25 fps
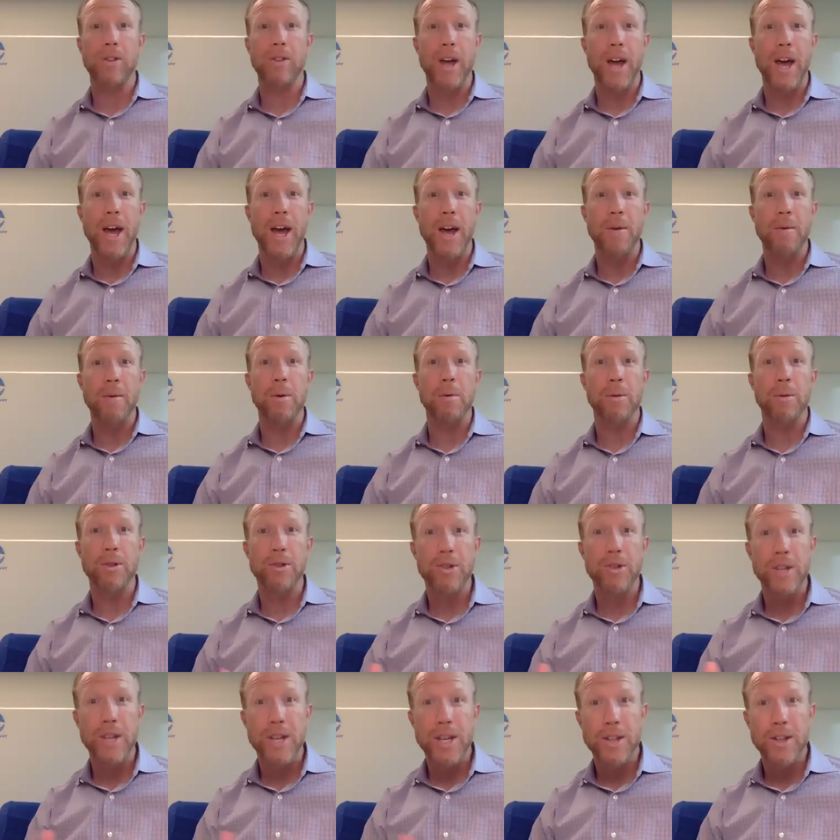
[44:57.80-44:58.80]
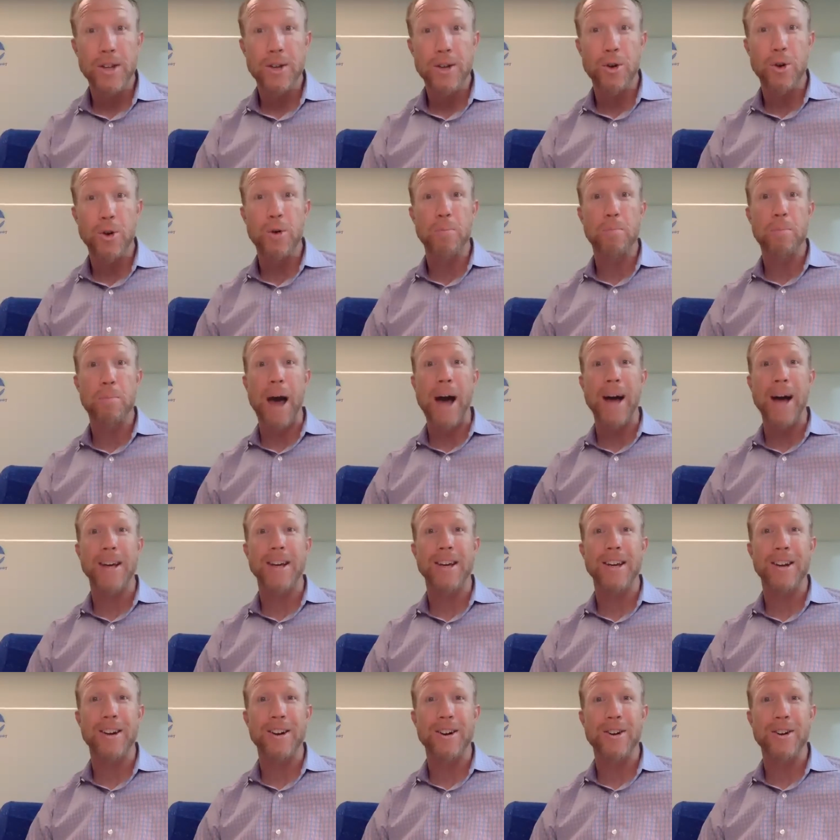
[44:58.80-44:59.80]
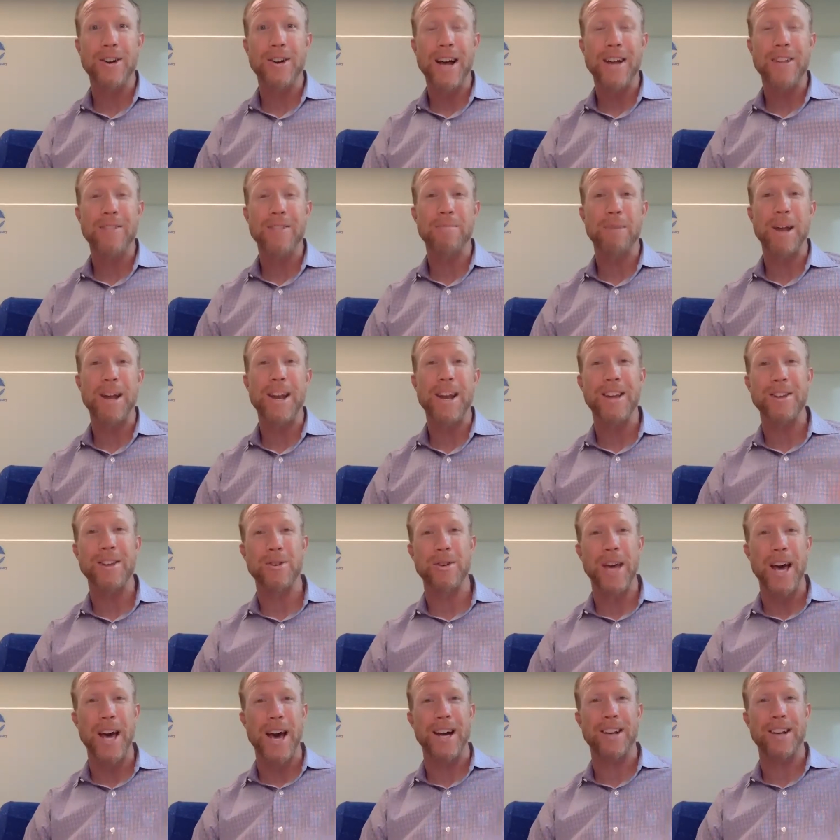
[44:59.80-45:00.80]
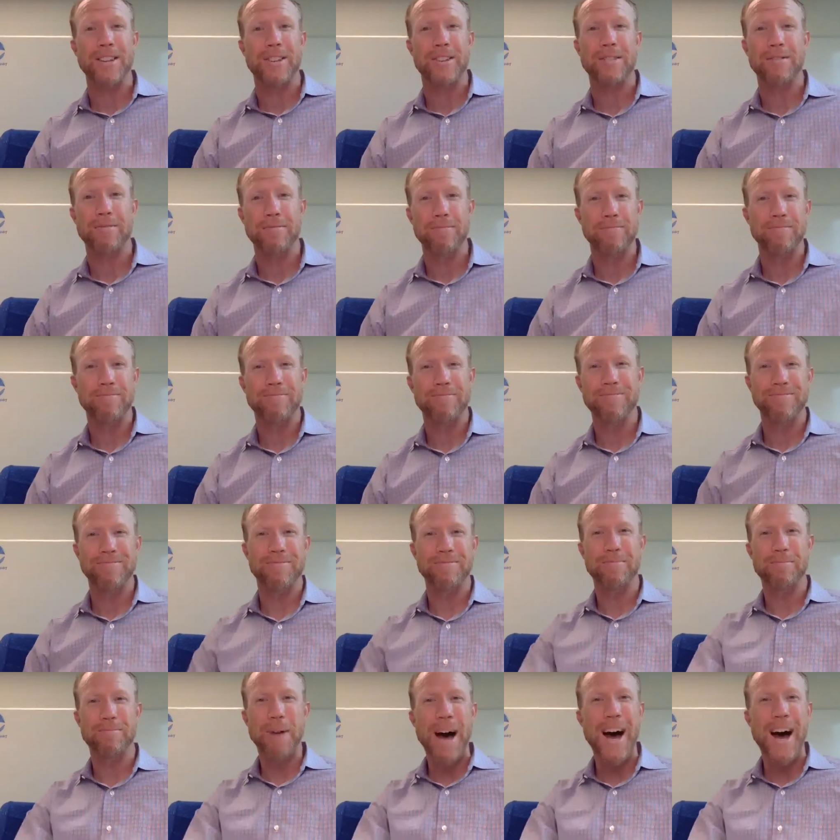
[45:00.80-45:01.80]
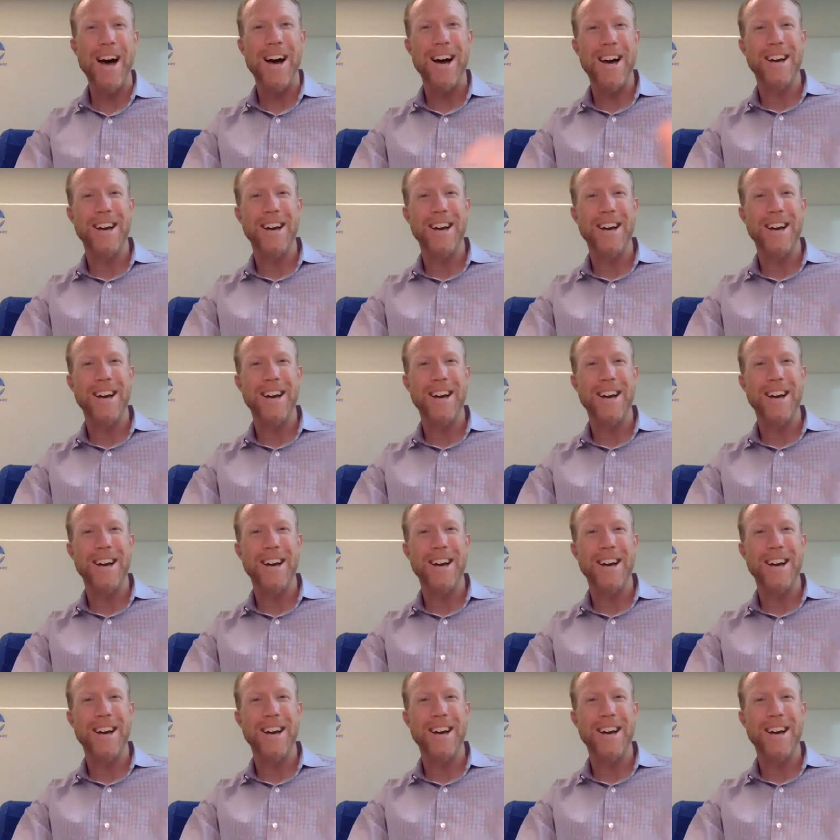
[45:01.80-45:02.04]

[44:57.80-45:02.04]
day. We will see the group back here next Monday, you guys. Bye. Bye,